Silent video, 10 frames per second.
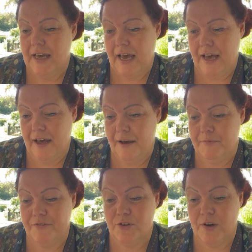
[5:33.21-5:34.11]

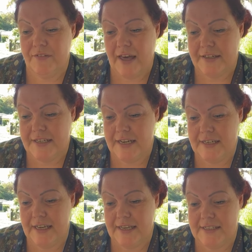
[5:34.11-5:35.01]
a few of our
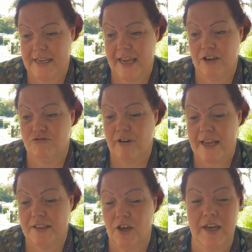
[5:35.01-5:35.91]
attendees say
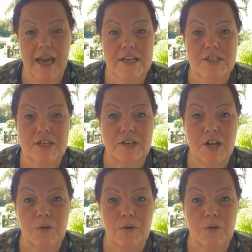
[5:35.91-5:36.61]
great location.